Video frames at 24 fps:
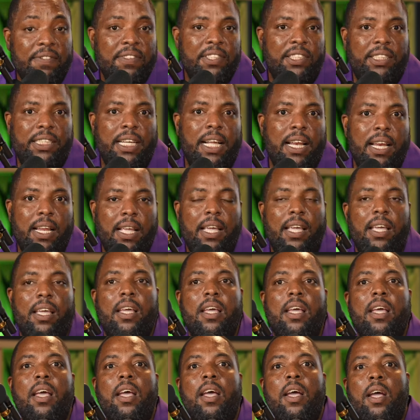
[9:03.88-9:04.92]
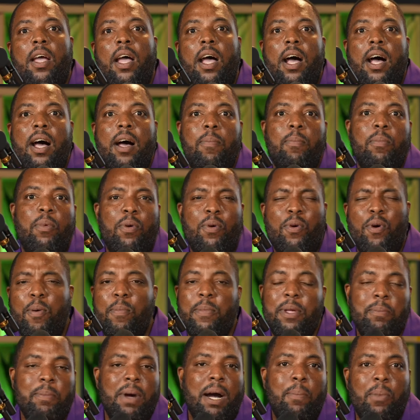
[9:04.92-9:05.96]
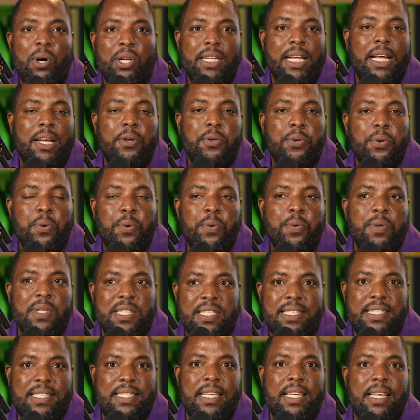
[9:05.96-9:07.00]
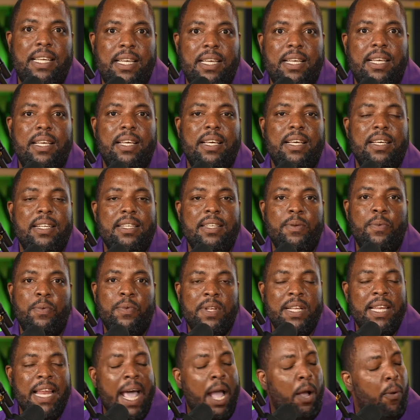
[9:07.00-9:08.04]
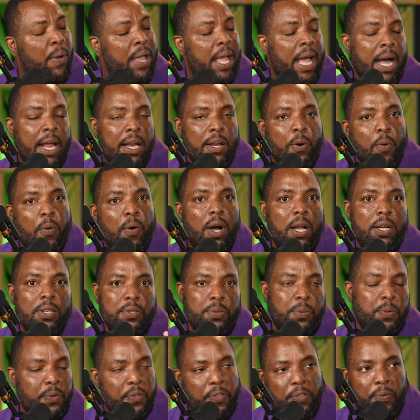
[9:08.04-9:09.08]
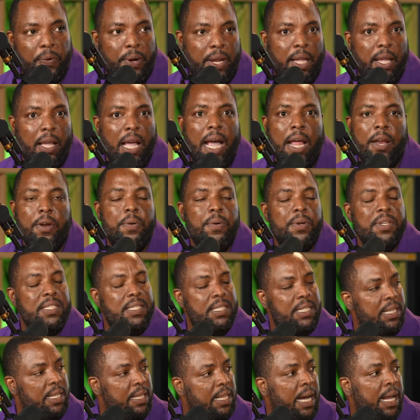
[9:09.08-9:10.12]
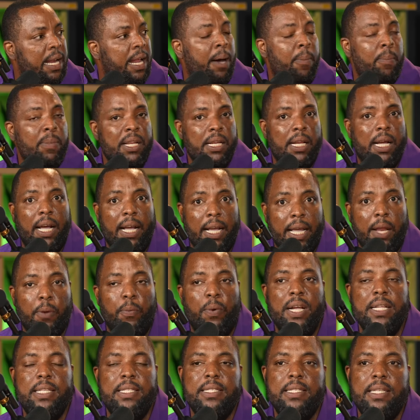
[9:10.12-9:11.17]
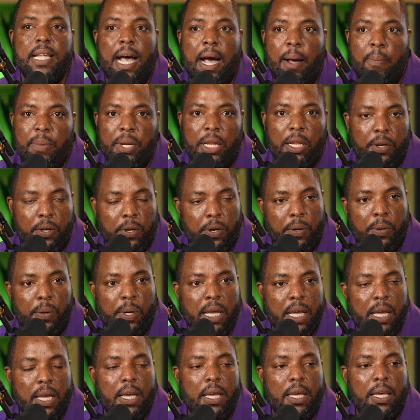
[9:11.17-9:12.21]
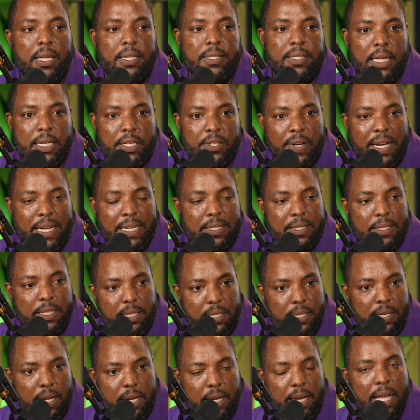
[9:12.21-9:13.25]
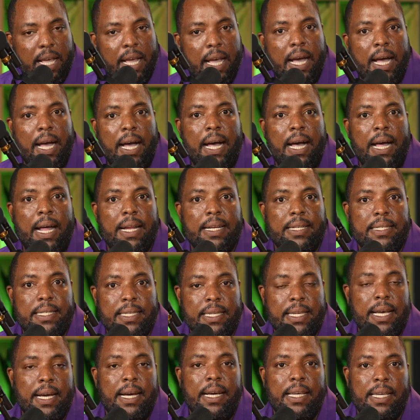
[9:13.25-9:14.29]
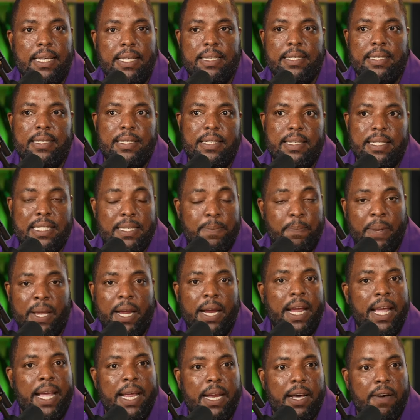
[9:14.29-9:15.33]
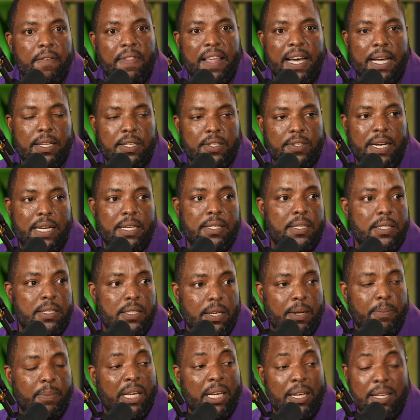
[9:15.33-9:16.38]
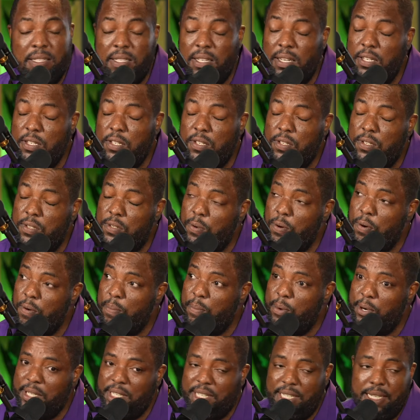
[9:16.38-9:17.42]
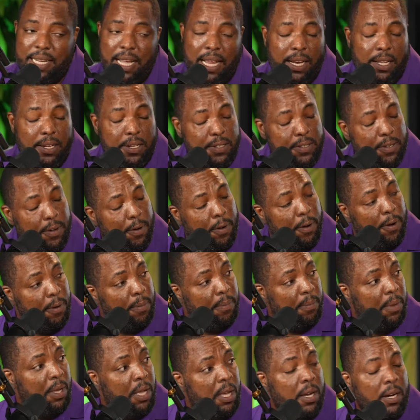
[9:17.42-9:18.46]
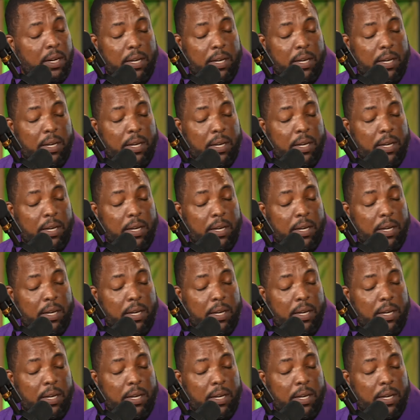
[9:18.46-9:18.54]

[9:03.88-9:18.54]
Shelley um, coming back. But I don't see, like we had the one, two, three, I don't see that happening again. What is happening now is a transition, and Tia is the spearhead of that transition because there's so much talent to come.